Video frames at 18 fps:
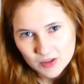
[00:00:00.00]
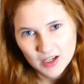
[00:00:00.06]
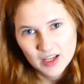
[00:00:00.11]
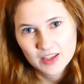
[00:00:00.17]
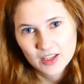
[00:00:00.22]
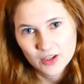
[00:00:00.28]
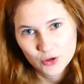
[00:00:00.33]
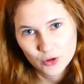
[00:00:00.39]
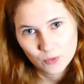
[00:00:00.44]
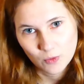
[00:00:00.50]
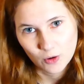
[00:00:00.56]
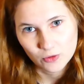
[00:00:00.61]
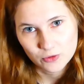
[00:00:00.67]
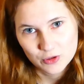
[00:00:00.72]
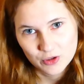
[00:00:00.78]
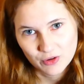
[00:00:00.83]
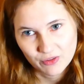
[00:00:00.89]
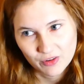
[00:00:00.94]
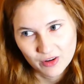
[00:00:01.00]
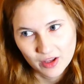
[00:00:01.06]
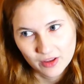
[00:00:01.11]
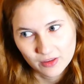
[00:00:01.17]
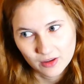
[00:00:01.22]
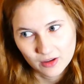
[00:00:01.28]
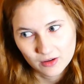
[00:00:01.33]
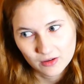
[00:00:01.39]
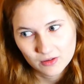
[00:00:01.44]
and then you watch it for
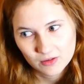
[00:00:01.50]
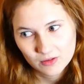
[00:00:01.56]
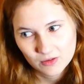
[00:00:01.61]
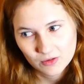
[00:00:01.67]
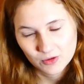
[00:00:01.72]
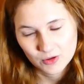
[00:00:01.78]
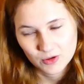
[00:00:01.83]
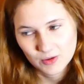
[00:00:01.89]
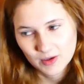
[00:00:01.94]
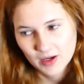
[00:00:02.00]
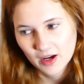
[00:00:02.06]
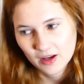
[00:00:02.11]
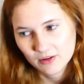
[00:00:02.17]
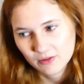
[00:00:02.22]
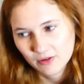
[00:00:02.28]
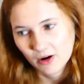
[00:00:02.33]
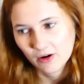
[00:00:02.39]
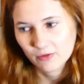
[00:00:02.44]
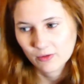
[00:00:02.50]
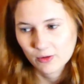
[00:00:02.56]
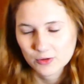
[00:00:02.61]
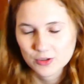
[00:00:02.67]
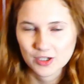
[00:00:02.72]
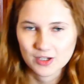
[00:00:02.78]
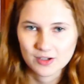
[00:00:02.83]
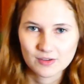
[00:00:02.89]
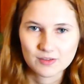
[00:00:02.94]
nothing or you kind of half
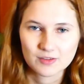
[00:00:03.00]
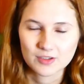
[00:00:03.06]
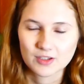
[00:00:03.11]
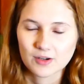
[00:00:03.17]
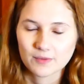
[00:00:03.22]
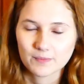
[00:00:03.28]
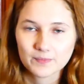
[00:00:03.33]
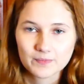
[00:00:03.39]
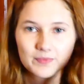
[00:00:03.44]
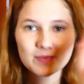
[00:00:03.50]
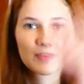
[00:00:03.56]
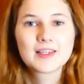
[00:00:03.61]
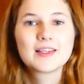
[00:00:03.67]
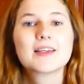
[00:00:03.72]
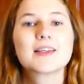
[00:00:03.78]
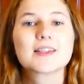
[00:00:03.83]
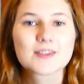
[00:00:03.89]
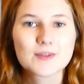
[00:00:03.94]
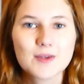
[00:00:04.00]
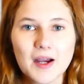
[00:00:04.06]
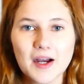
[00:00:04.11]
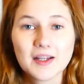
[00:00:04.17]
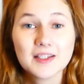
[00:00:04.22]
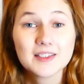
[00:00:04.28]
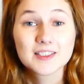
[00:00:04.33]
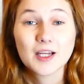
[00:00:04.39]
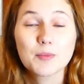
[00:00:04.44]
watch it you know so yeah
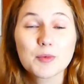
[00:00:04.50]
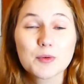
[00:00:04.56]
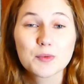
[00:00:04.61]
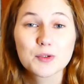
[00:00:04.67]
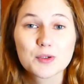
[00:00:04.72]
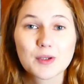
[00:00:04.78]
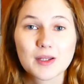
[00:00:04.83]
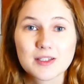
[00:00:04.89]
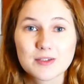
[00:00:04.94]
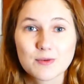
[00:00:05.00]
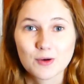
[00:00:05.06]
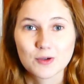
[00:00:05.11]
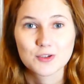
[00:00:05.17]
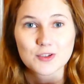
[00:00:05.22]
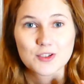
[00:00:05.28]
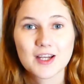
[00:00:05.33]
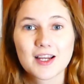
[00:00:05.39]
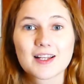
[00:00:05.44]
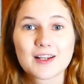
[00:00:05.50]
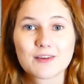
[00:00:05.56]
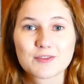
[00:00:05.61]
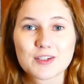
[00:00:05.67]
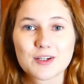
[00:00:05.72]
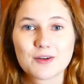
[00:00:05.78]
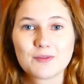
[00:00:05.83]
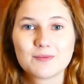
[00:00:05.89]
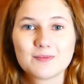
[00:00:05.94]
tell me what you'd like to watch I'd love
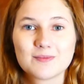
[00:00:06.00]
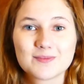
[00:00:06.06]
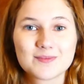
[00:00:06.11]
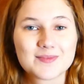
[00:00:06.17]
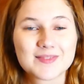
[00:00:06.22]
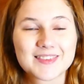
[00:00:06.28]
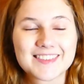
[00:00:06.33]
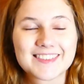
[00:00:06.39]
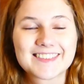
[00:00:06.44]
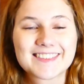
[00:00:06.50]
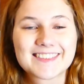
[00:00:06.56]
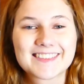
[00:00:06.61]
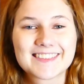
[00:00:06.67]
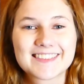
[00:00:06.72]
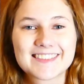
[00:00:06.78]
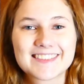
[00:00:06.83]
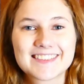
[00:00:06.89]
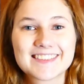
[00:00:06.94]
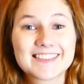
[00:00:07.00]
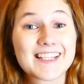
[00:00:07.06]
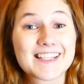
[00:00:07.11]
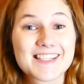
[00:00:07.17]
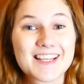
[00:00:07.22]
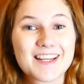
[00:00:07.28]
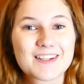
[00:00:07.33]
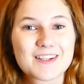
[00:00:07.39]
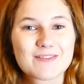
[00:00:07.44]
to know
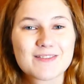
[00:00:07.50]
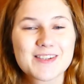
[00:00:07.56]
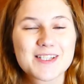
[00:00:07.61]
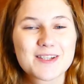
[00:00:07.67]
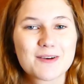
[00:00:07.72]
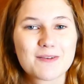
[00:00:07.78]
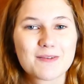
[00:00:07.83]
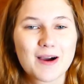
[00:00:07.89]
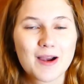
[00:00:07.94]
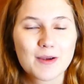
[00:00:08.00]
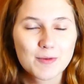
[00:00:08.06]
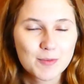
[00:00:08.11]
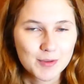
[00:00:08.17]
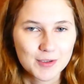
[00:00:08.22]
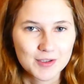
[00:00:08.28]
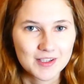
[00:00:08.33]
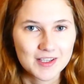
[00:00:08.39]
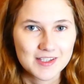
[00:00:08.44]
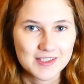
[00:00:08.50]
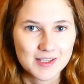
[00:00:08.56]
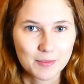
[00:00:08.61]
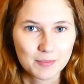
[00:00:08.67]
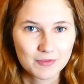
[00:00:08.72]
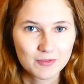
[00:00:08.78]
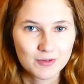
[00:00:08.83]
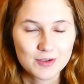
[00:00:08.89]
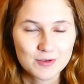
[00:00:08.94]
that's the end of the video I will put things
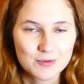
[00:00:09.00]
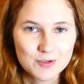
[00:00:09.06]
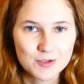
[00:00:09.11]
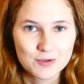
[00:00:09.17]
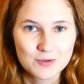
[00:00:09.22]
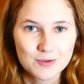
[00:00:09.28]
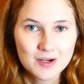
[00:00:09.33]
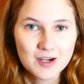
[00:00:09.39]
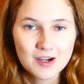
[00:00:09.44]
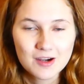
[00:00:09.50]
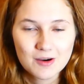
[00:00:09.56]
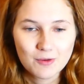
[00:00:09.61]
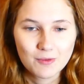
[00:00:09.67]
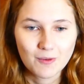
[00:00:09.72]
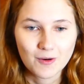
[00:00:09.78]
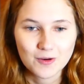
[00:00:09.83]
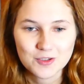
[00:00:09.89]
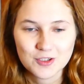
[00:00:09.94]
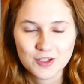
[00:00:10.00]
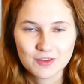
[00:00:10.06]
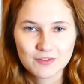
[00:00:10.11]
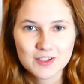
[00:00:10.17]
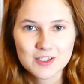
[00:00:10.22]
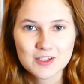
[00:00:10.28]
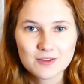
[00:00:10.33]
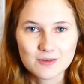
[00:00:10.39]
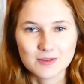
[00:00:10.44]
up for you to watch other
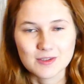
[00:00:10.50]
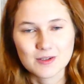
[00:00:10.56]
videos